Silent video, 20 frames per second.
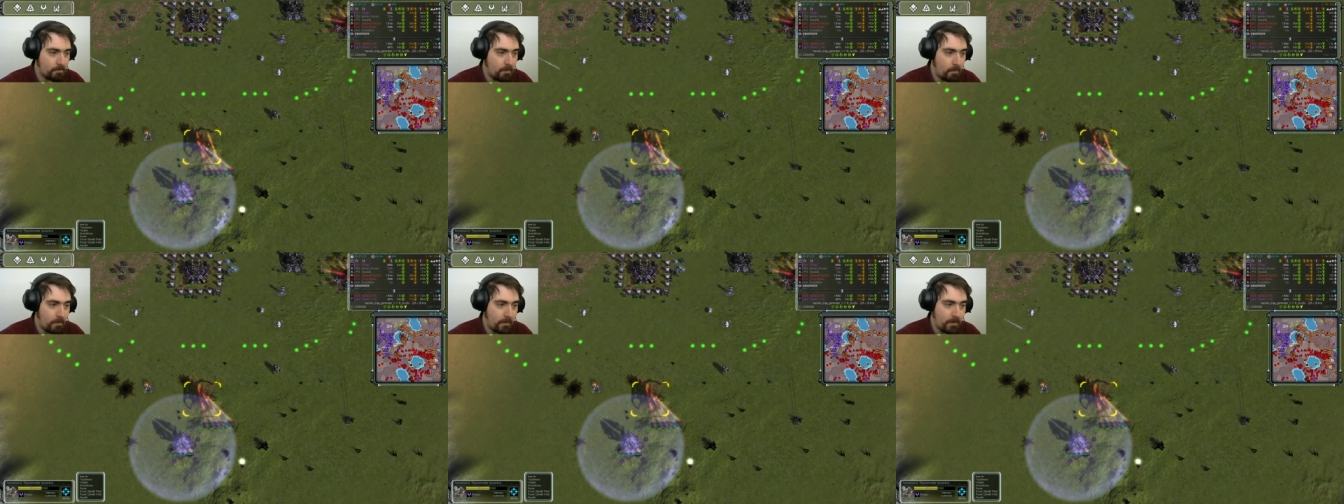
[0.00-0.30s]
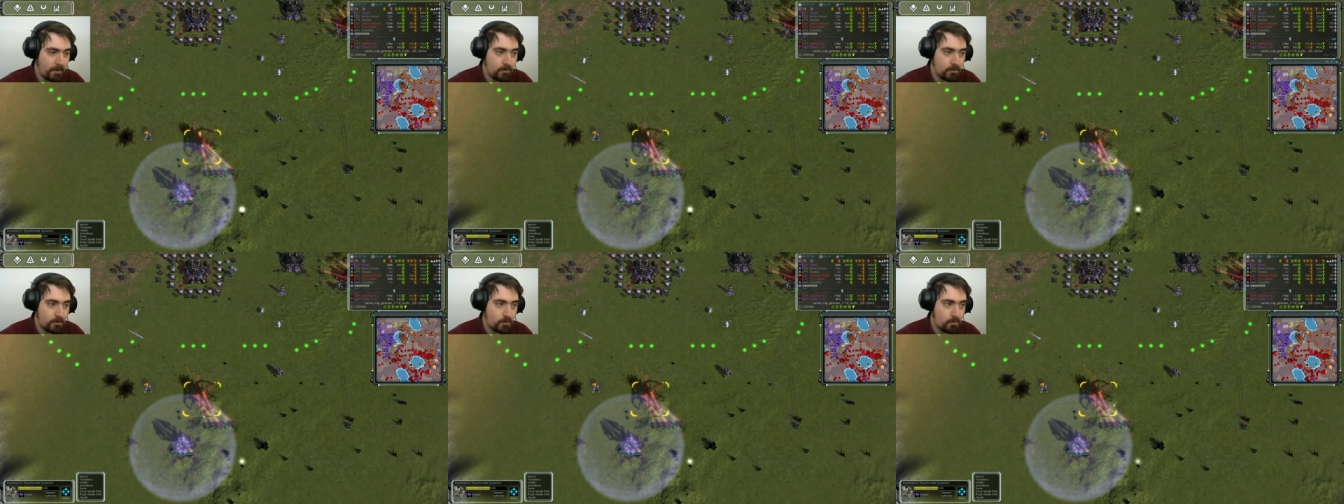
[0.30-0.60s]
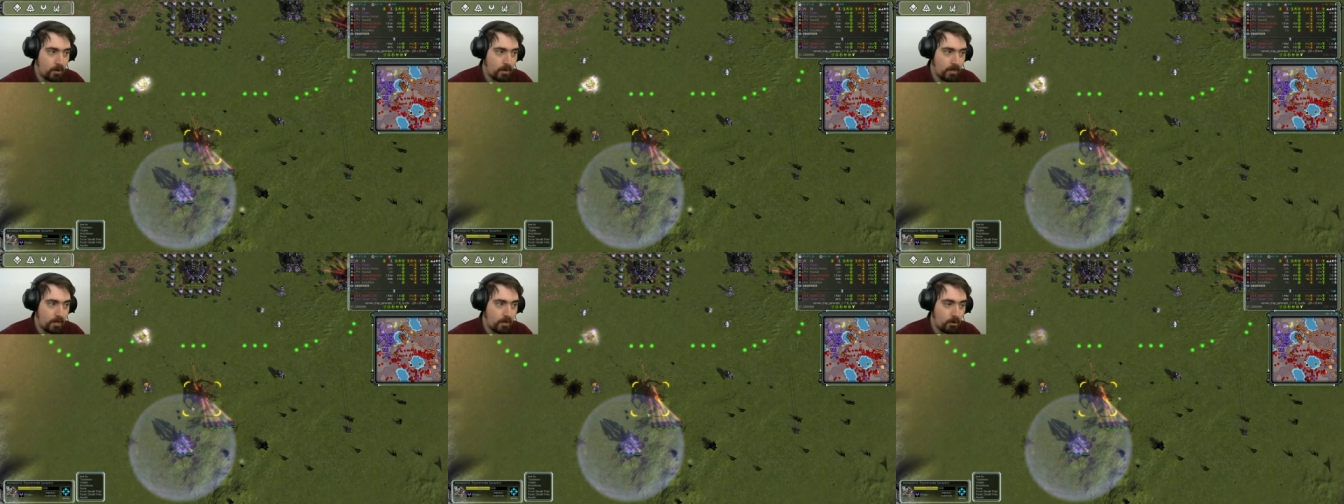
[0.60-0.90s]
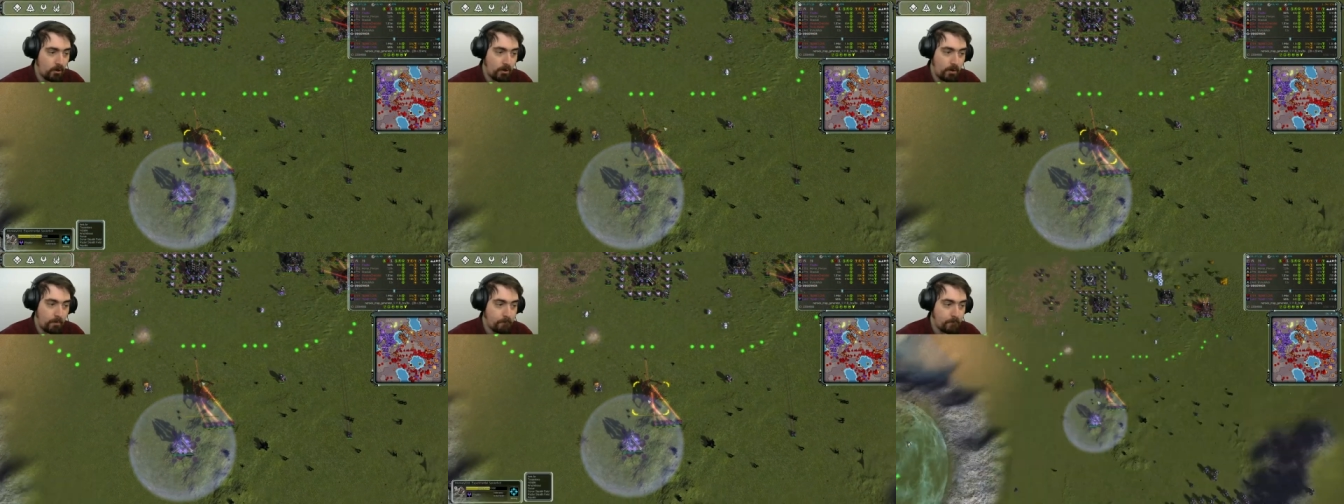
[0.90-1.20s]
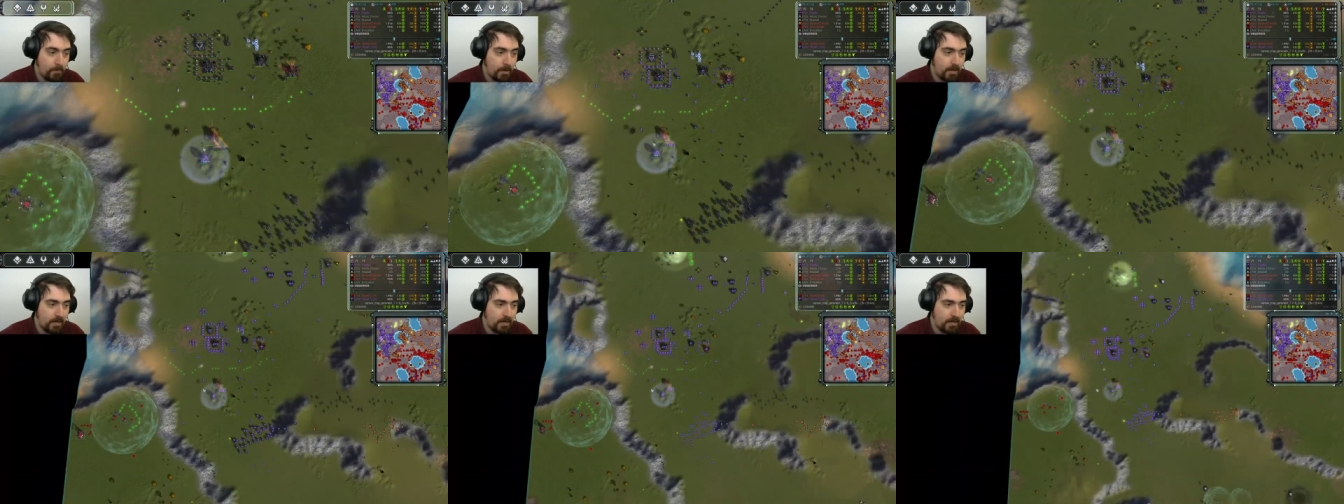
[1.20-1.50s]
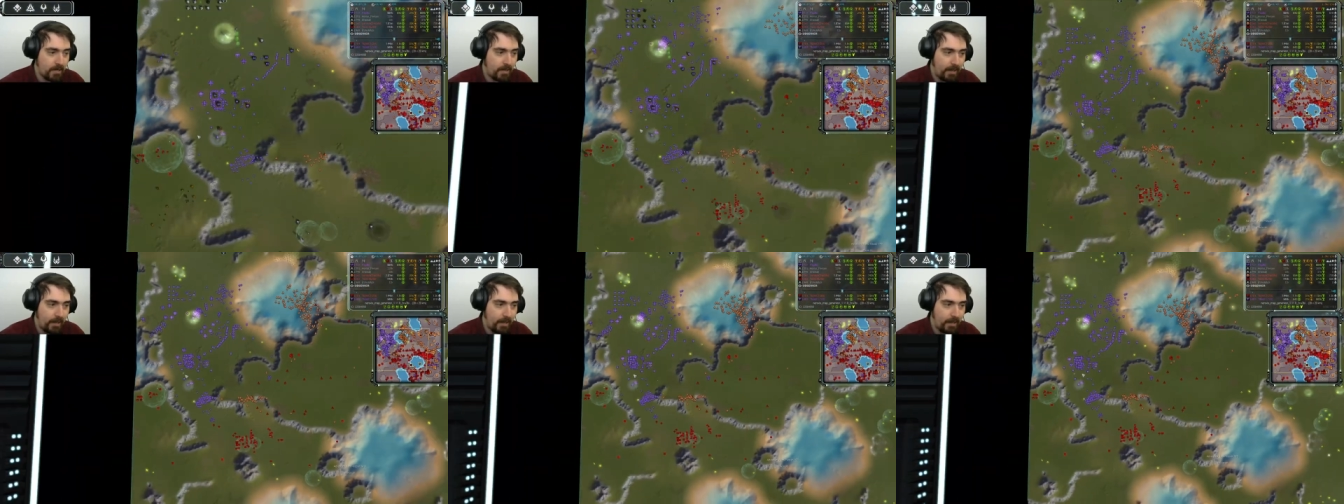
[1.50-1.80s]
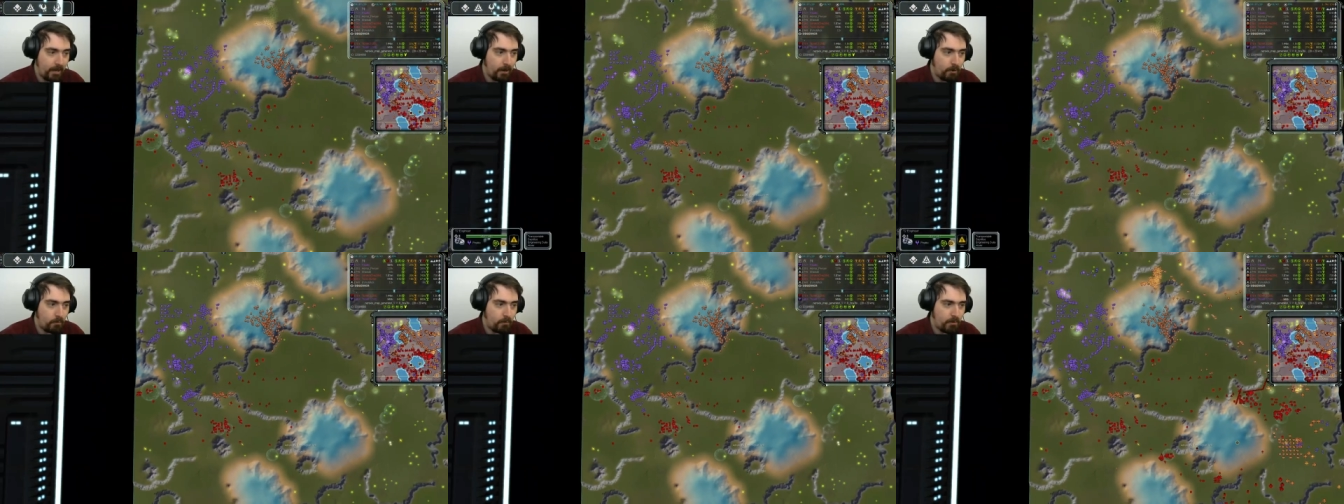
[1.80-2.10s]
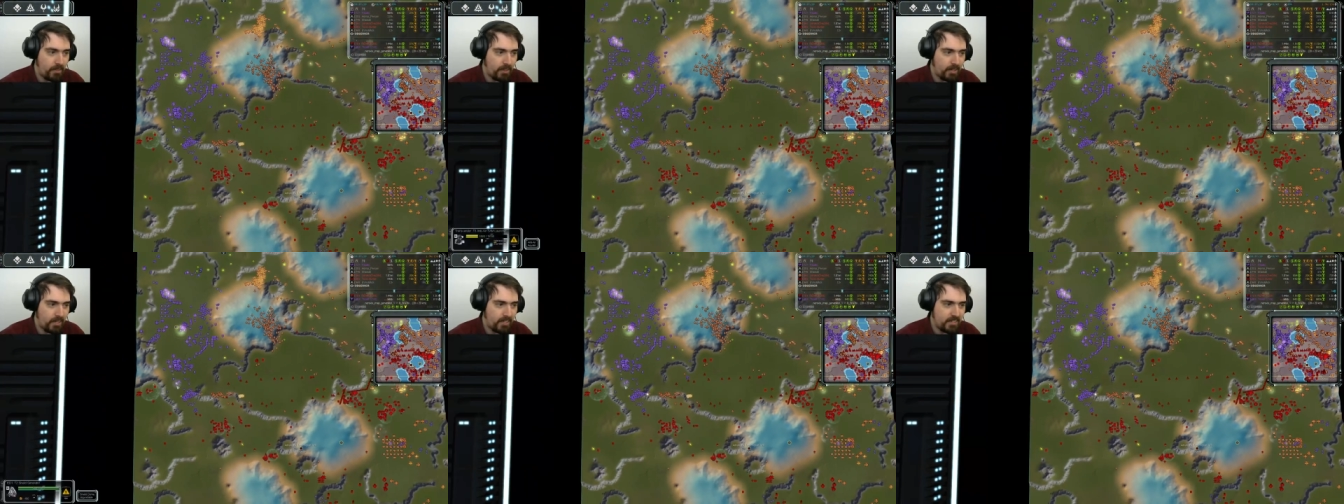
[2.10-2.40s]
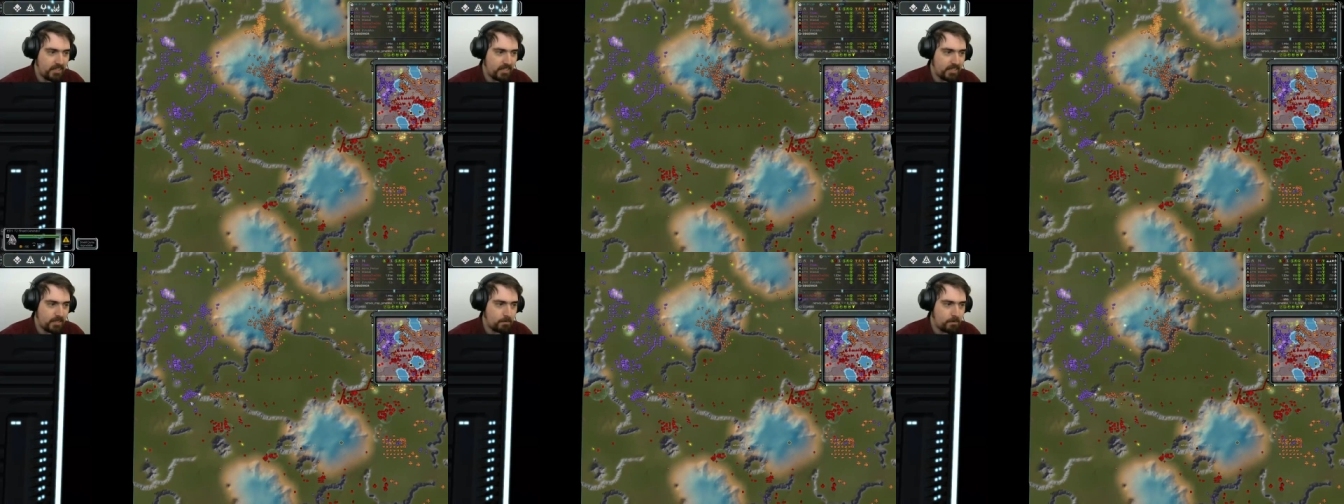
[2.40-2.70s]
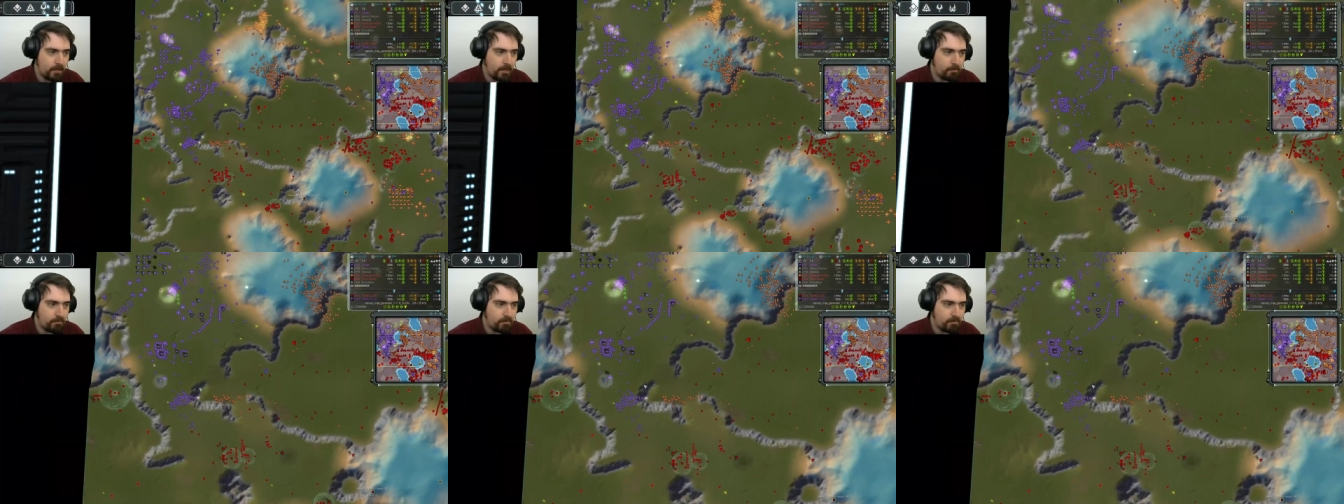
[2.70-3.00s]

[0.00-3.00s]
Pepitto is working on a monkey here with a little bit of